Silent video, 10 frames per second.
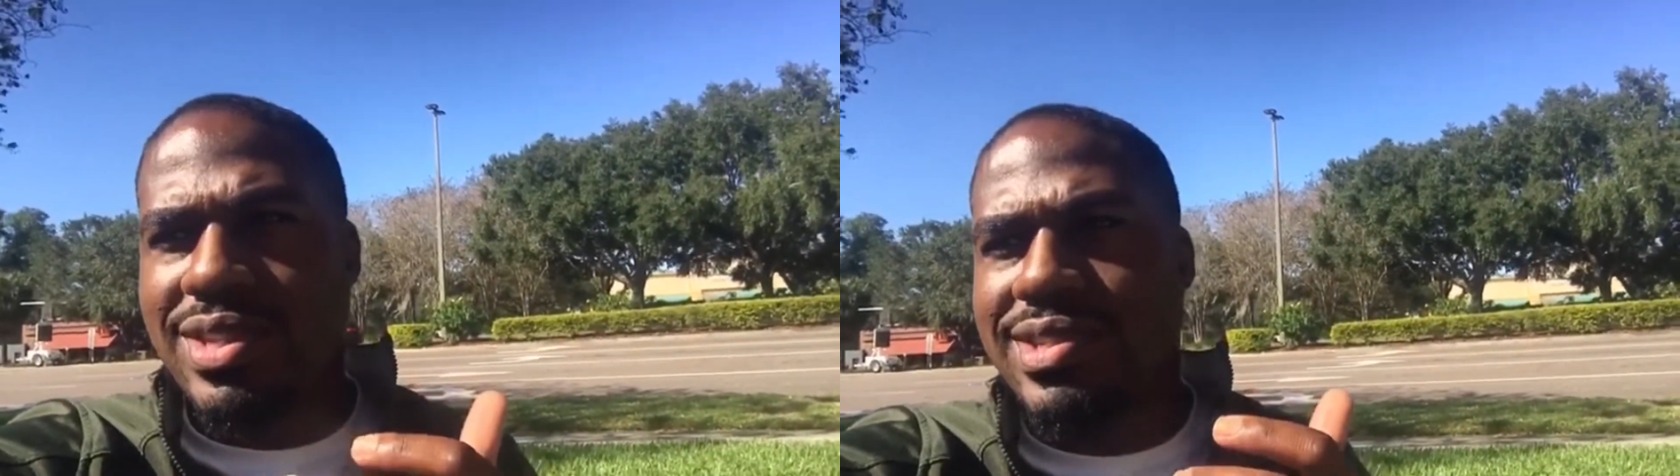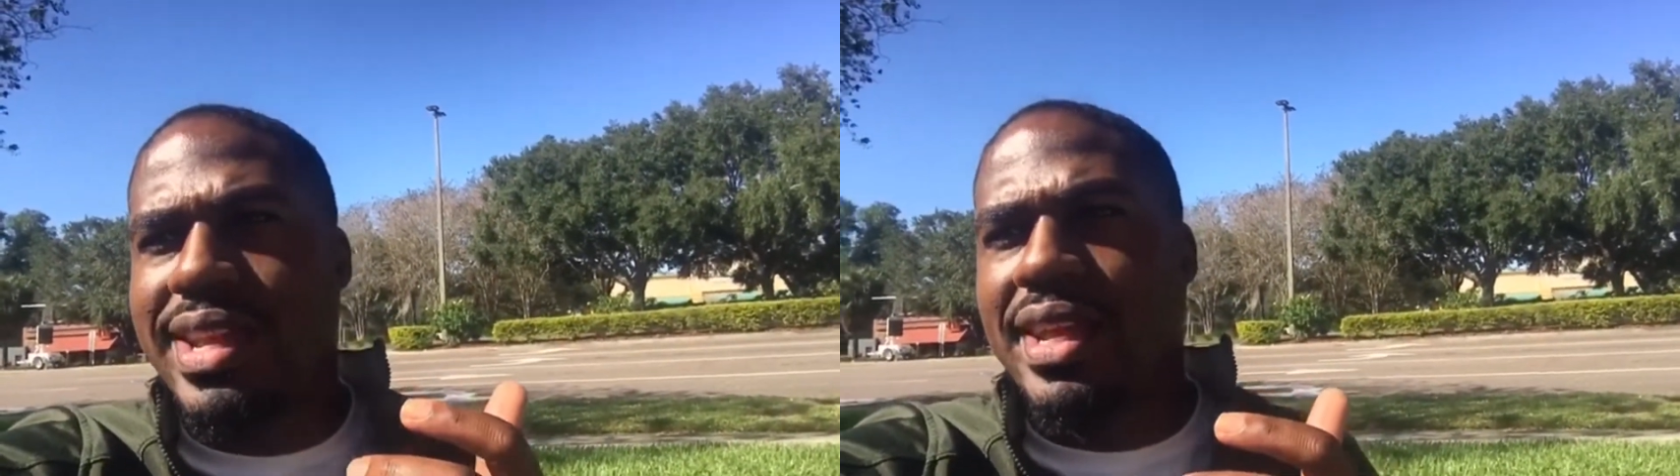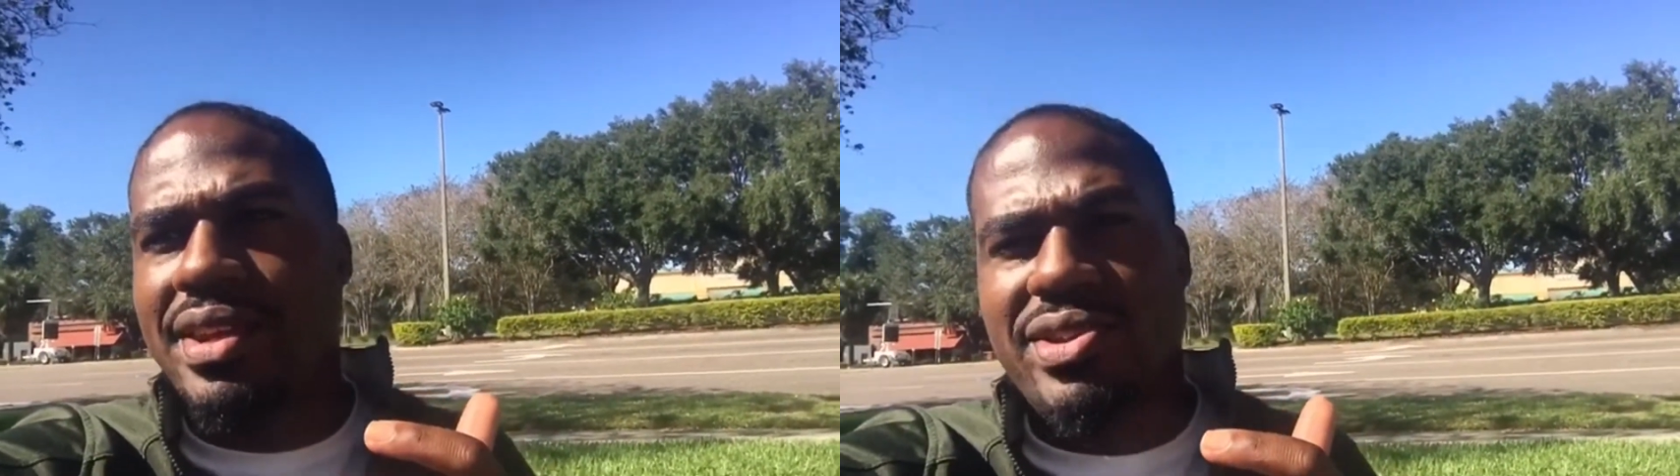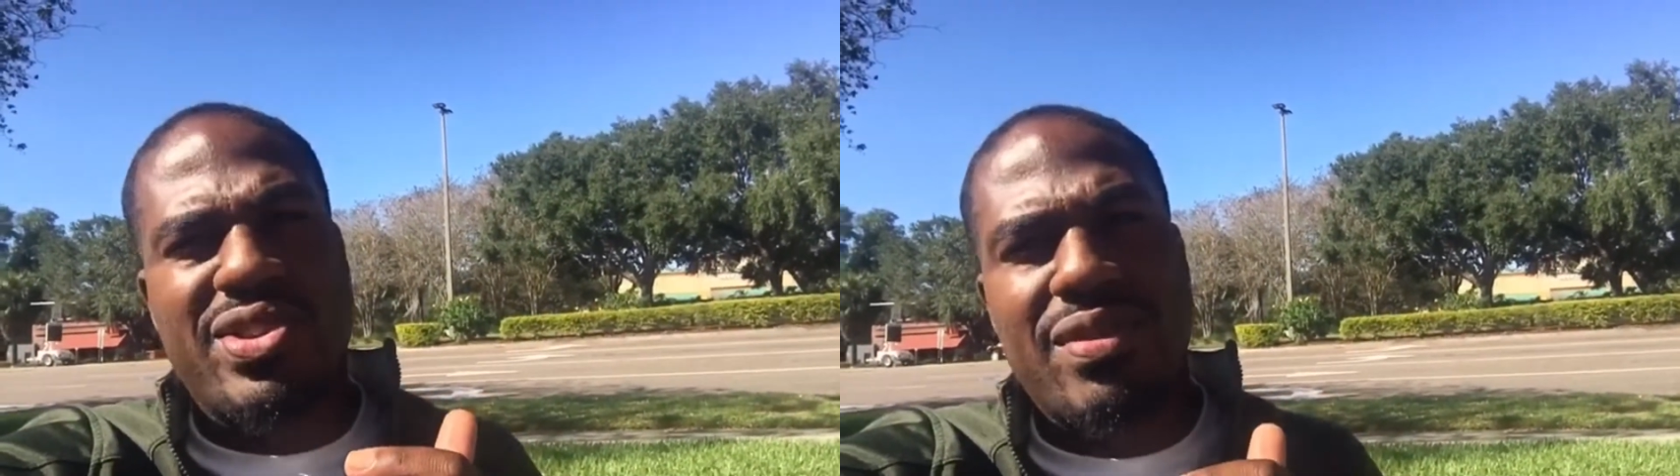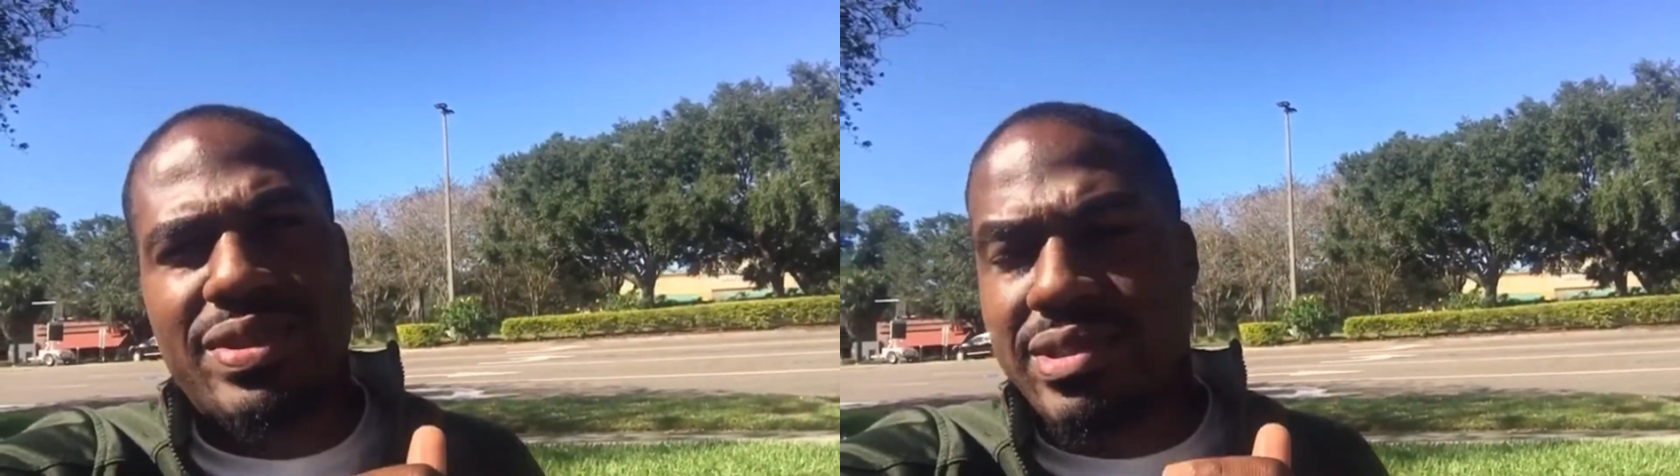taking your
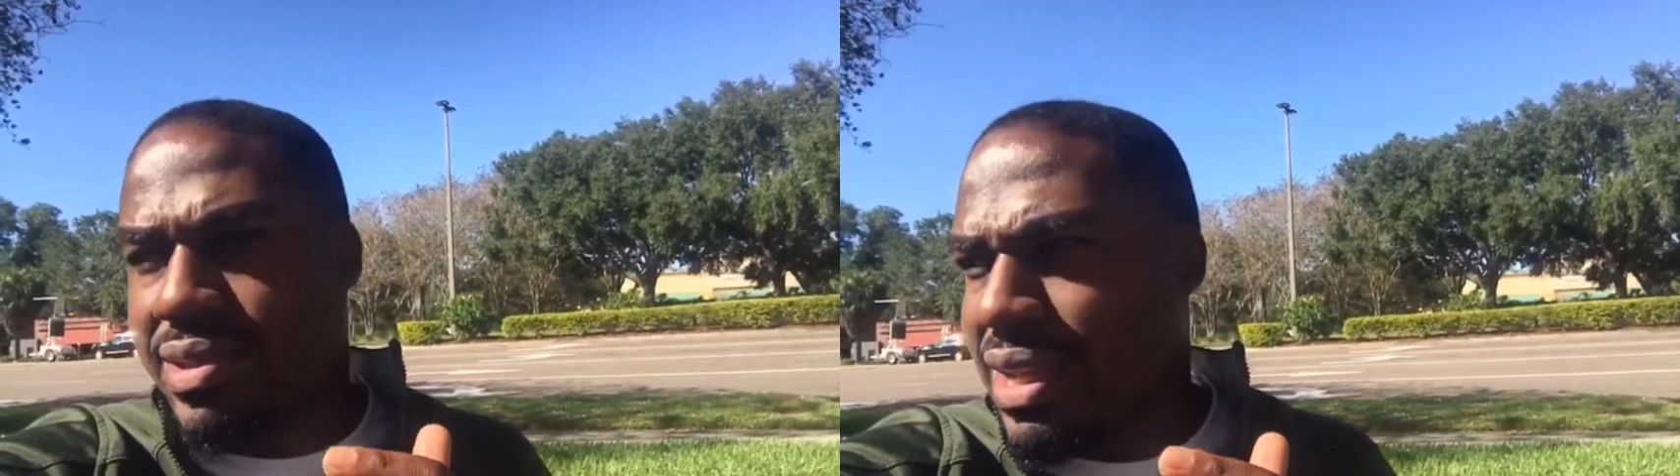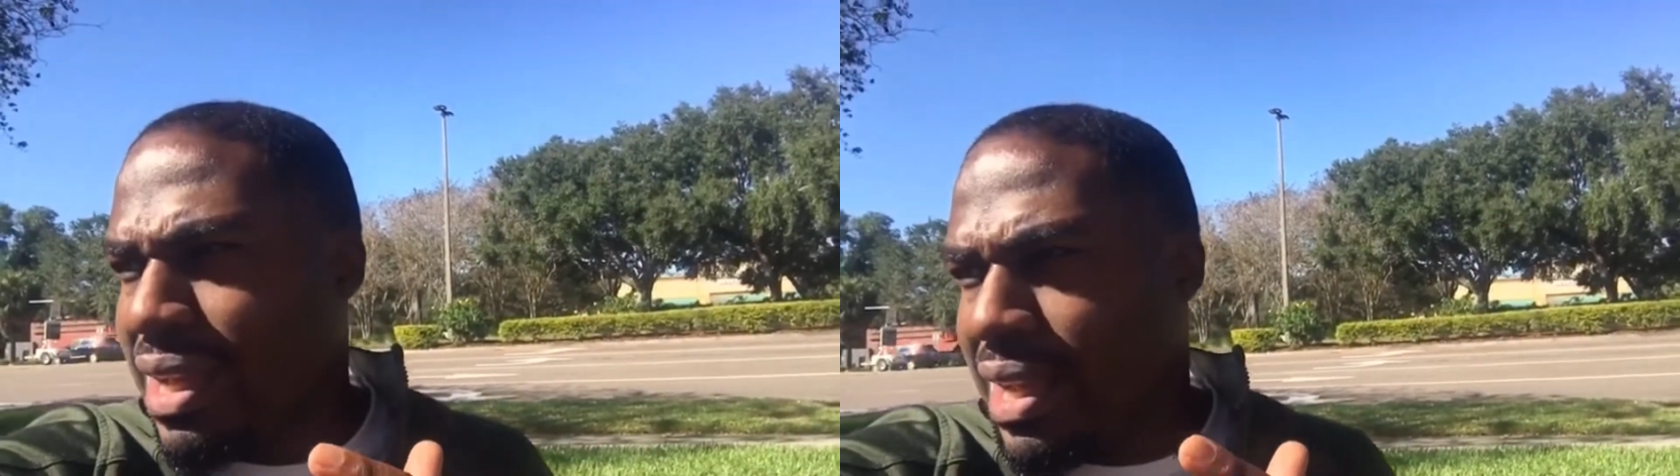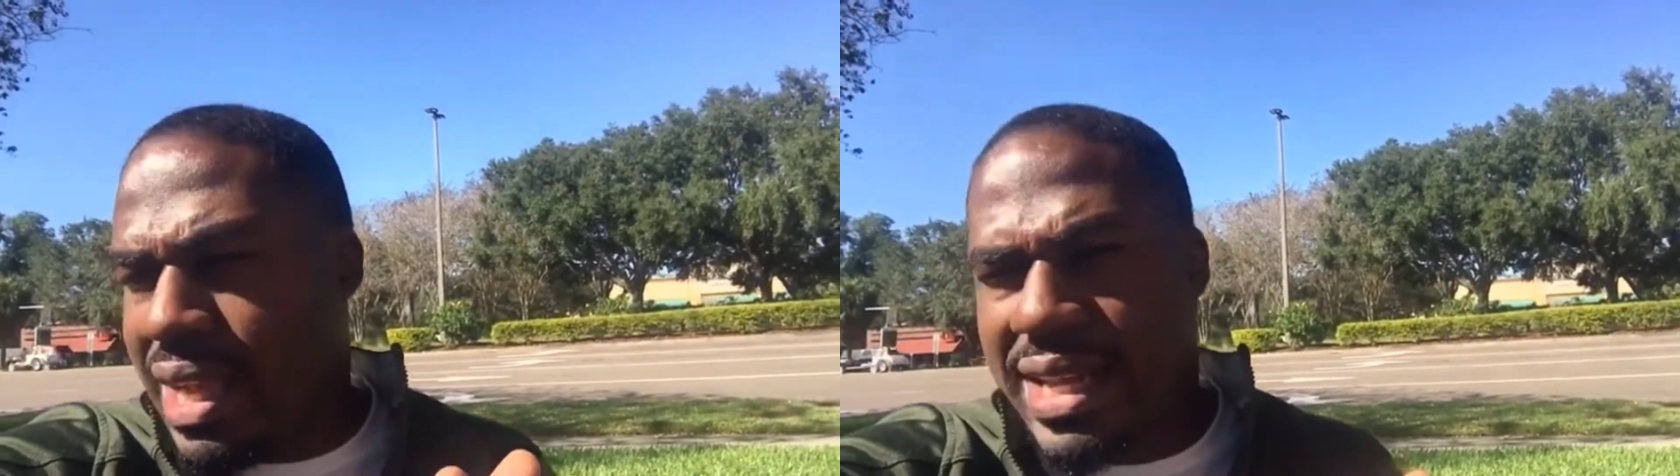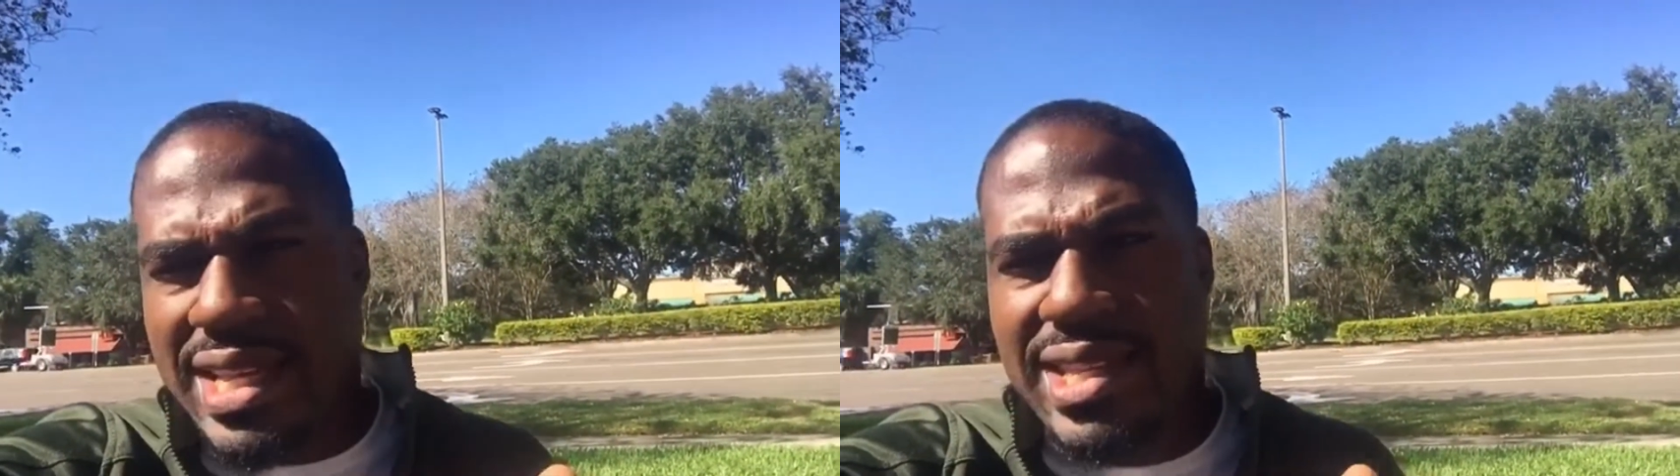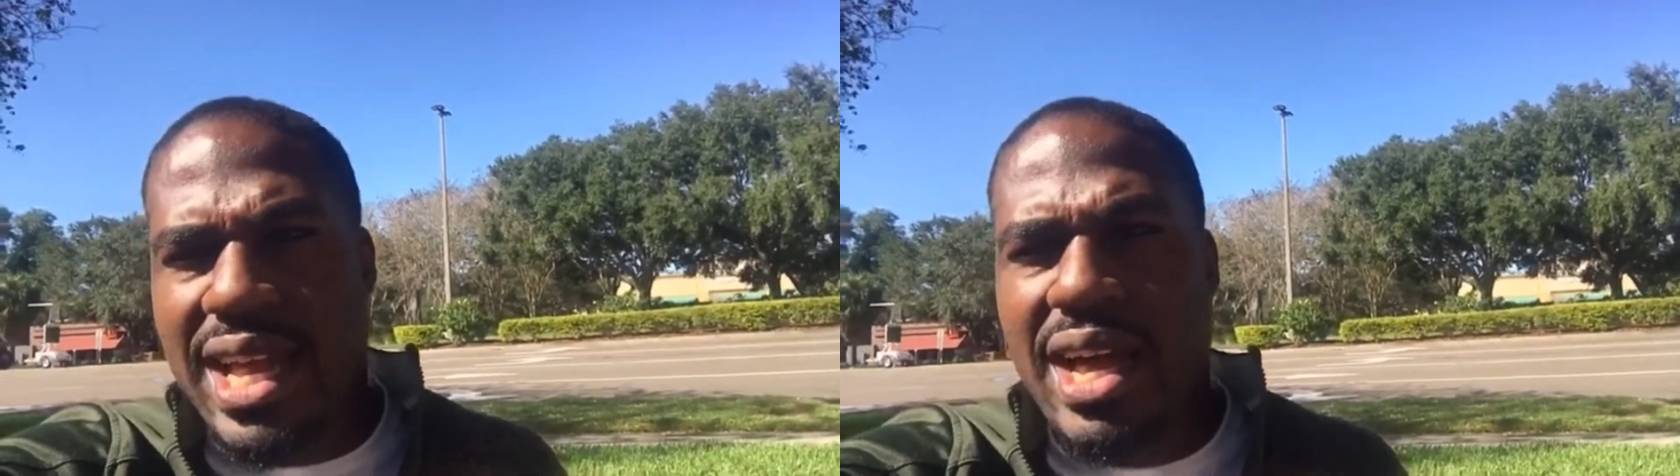services. And
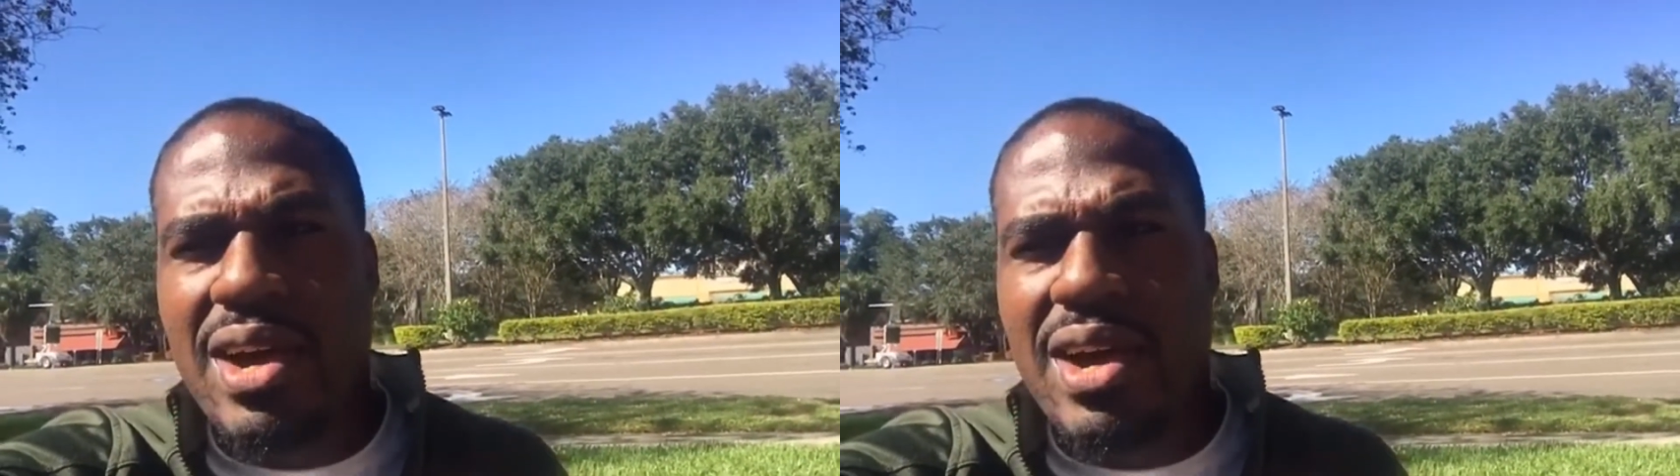that's not